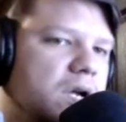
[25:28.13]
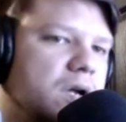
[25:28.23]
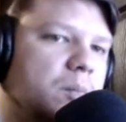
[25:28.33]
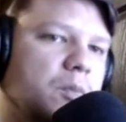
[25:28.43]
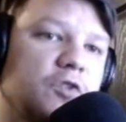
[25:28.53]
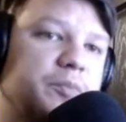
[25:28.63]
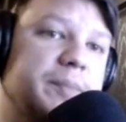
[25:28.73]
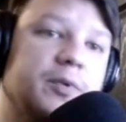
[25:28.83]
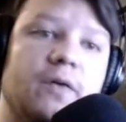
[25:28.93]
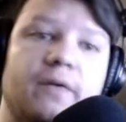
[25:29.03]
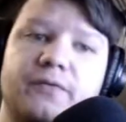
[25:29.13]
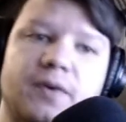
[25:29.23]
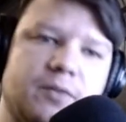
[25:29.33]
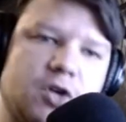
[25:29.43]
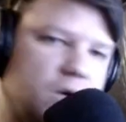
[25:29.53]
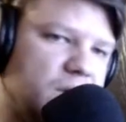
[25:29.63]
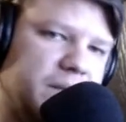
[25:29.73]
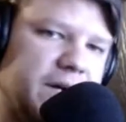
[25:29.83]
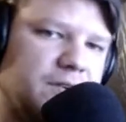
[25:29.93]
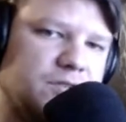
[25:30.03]
move people over from current
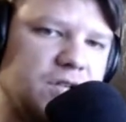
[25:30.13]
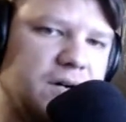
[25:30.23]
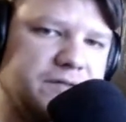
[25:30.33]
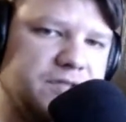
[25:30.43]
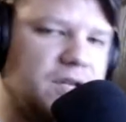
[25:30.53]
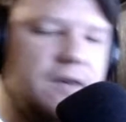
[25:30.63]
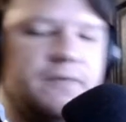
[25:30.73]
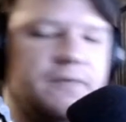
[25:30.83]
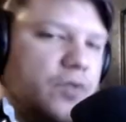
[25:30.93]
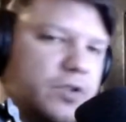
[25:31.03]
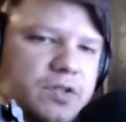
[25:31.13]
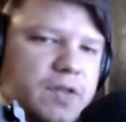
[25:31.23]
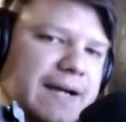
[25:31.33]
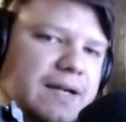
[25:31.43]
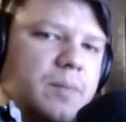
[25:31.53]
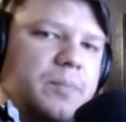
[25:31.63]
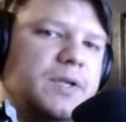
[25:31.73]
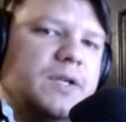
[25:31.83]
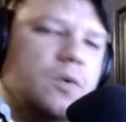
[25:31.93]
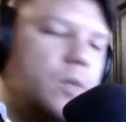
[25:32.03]
Microsoft stuff over to that
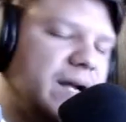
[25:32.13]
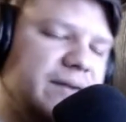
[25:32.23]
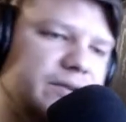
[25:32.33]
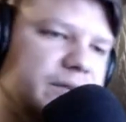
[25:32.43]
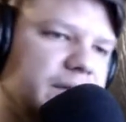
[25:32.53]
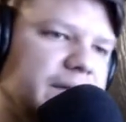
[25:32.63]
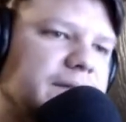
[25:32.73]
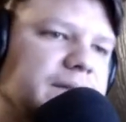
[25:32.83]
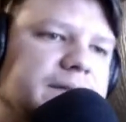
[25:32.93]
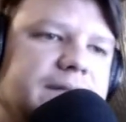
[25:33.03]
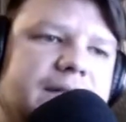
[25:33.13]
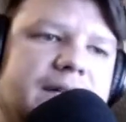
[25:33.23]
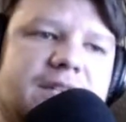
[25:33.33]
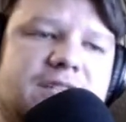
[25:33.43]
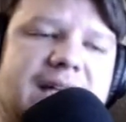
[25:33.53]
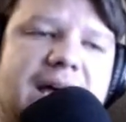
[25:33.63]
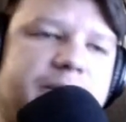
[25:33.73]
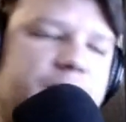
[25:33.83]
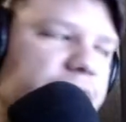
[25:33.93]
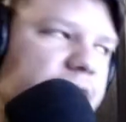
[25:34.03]
company or whatever like yeah. It doesn't happen uh, overnight.